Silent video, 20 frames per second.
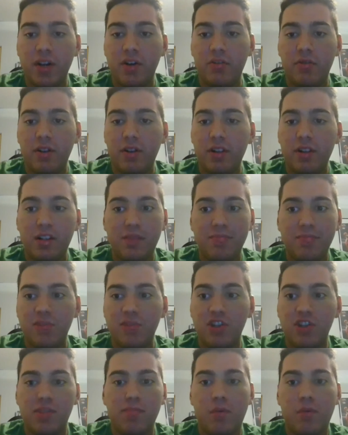Really,
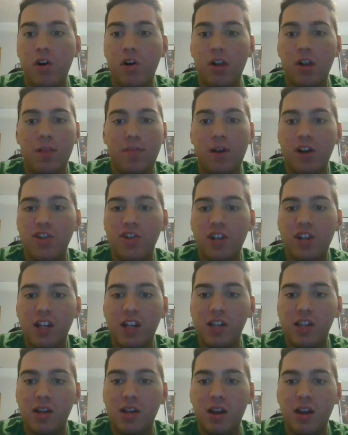just spoil LeBron
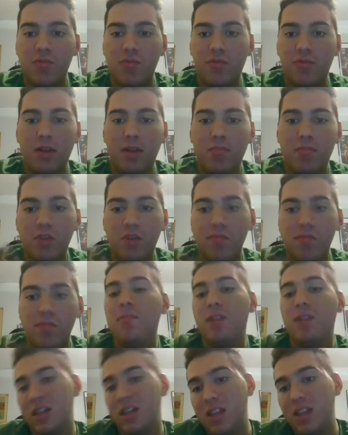James ring moment,
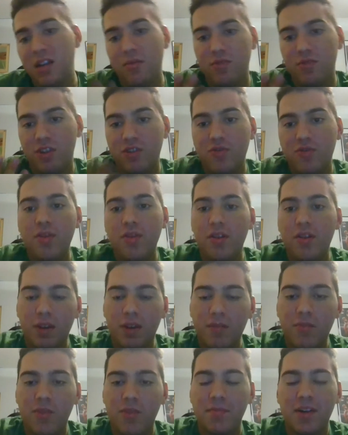but he did enjoy the ring
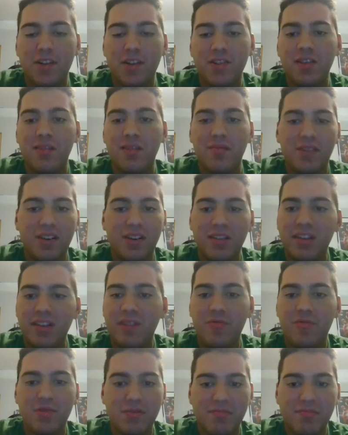moment. I saw the
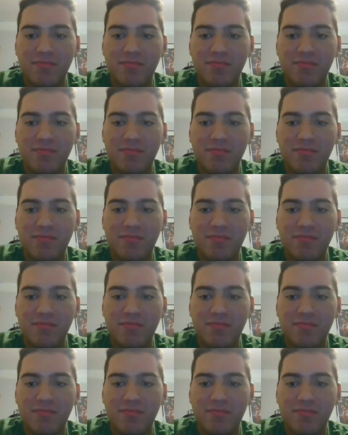video.